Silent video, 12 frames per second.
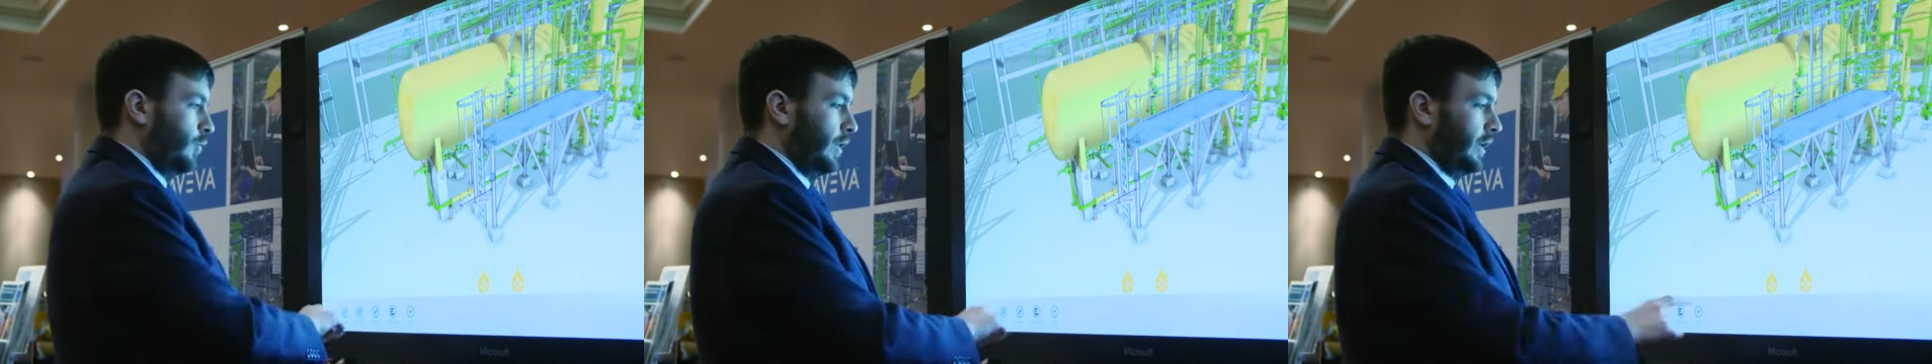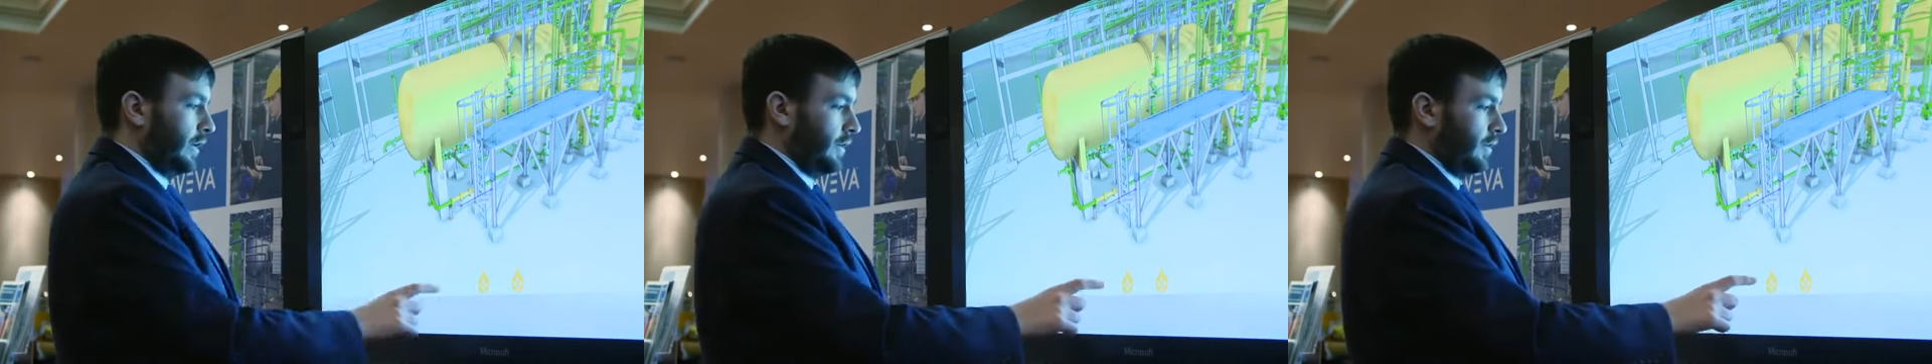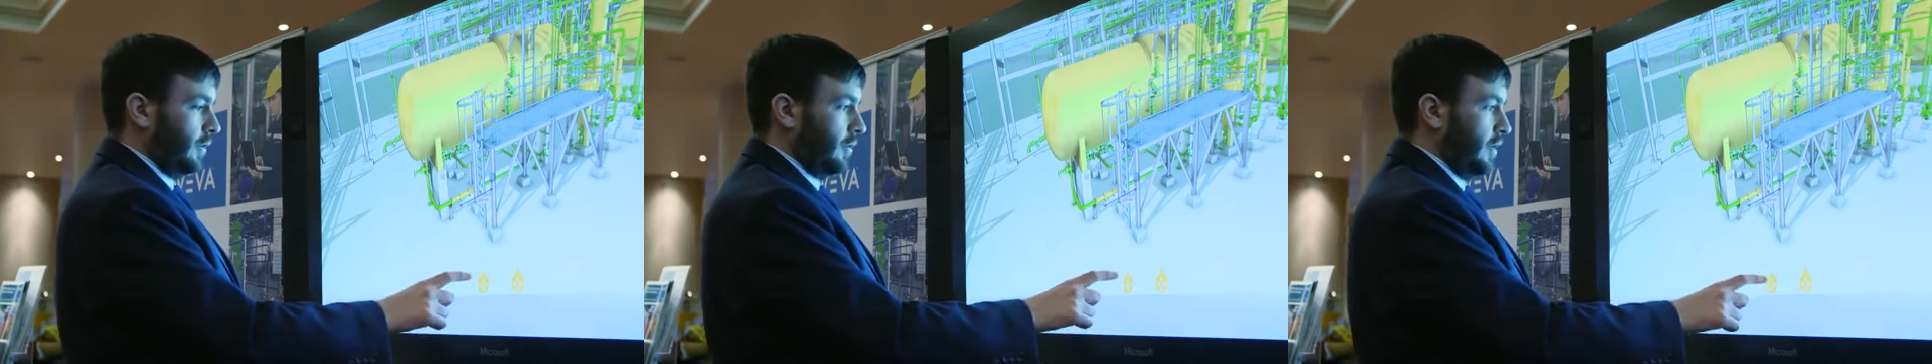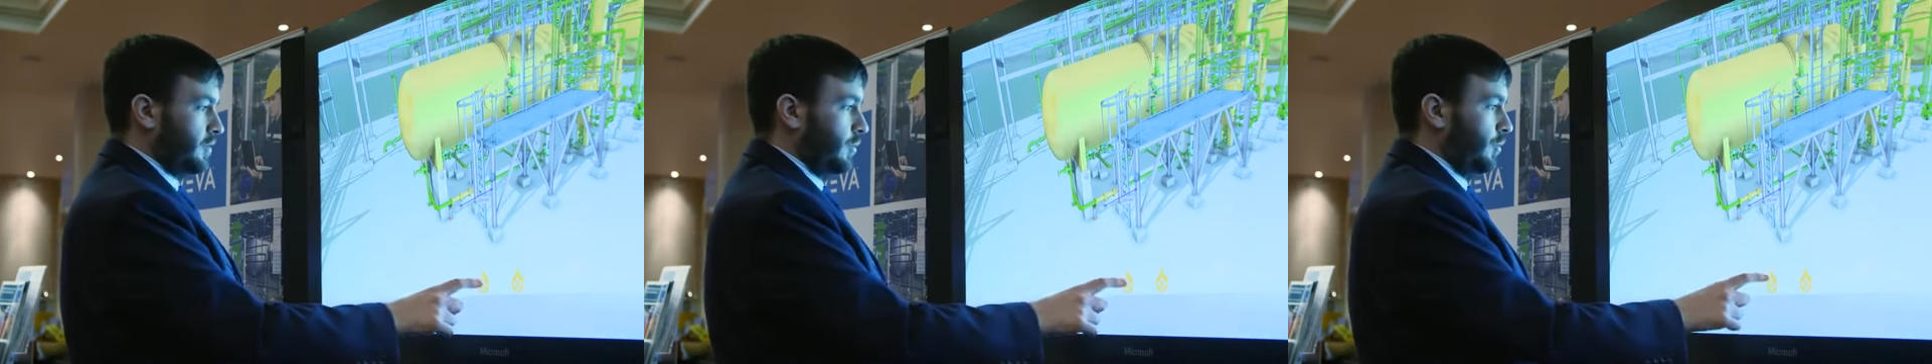We can add another
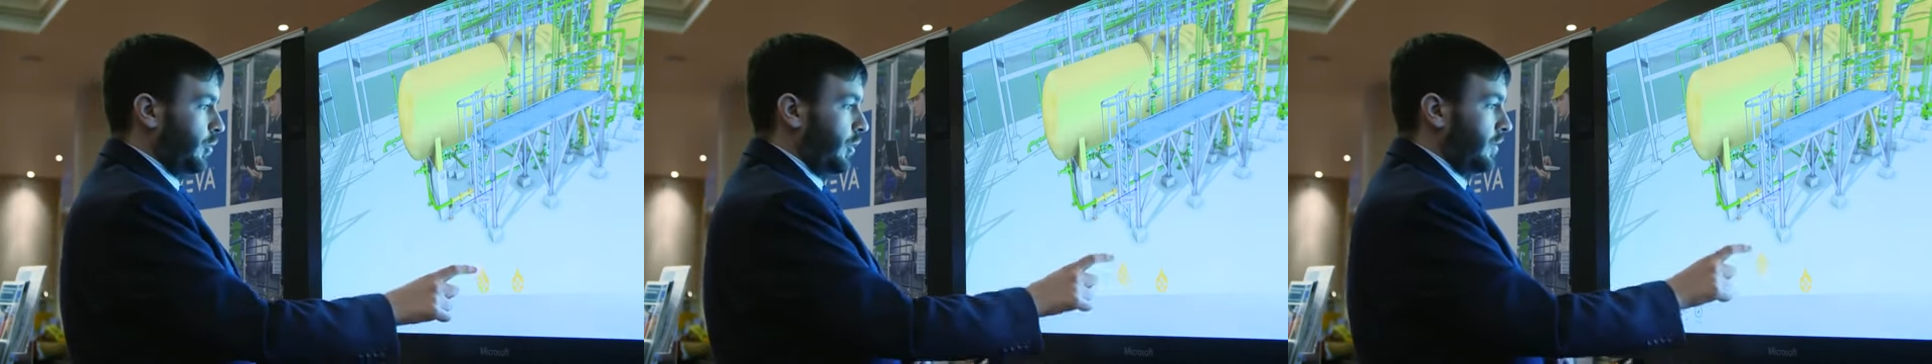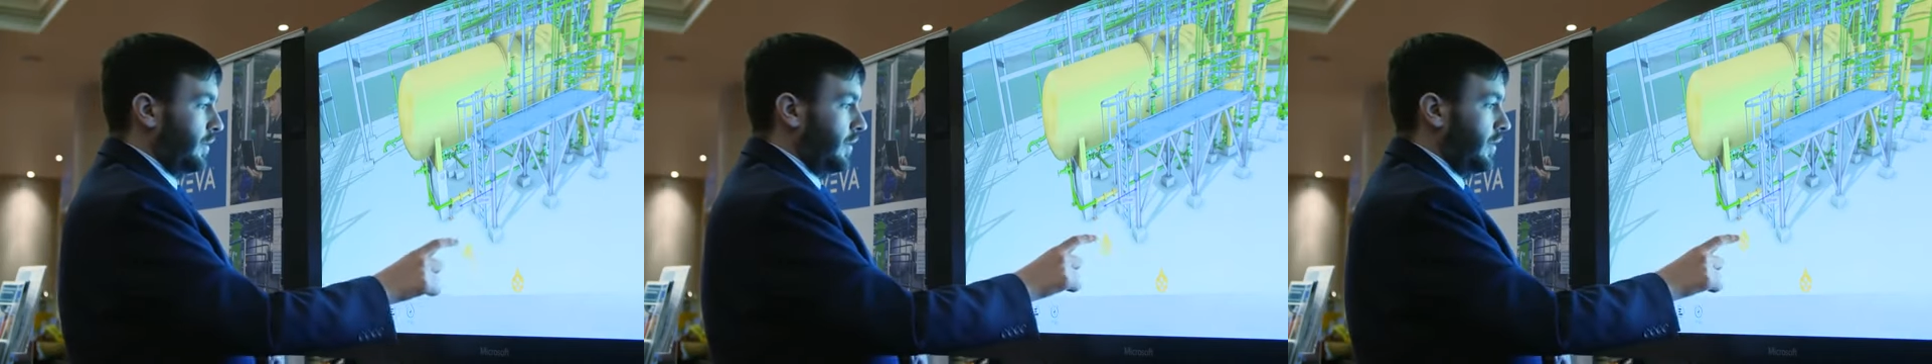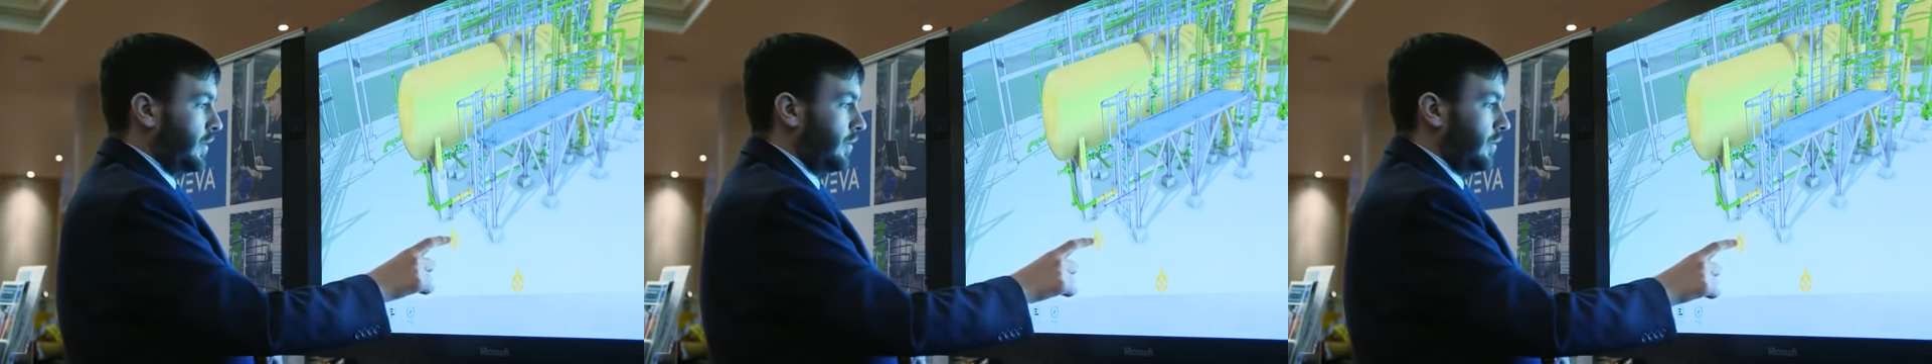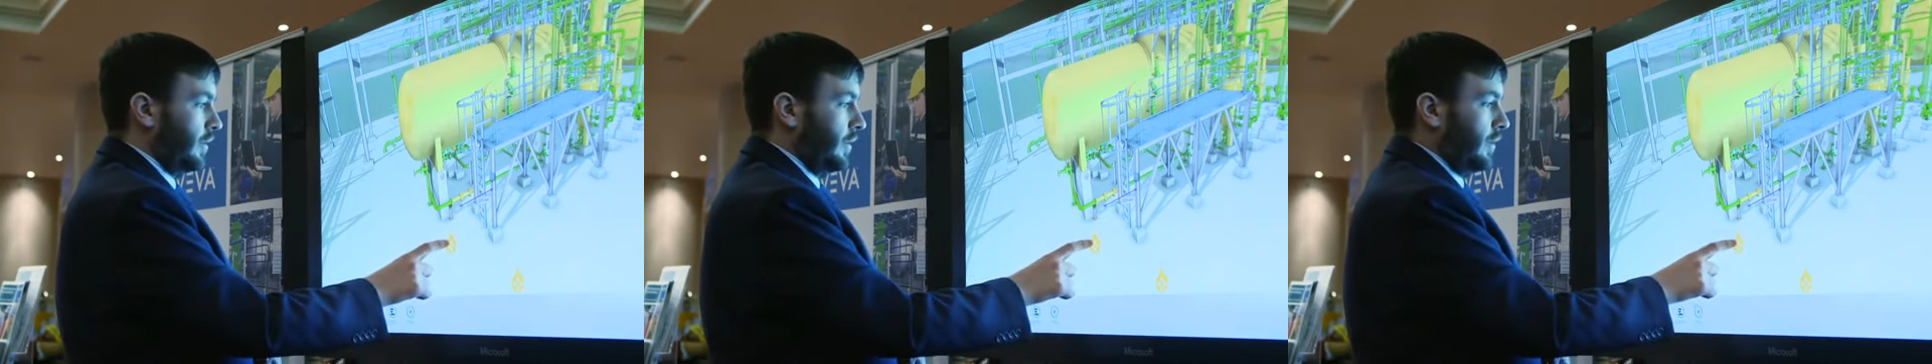measurement point on there.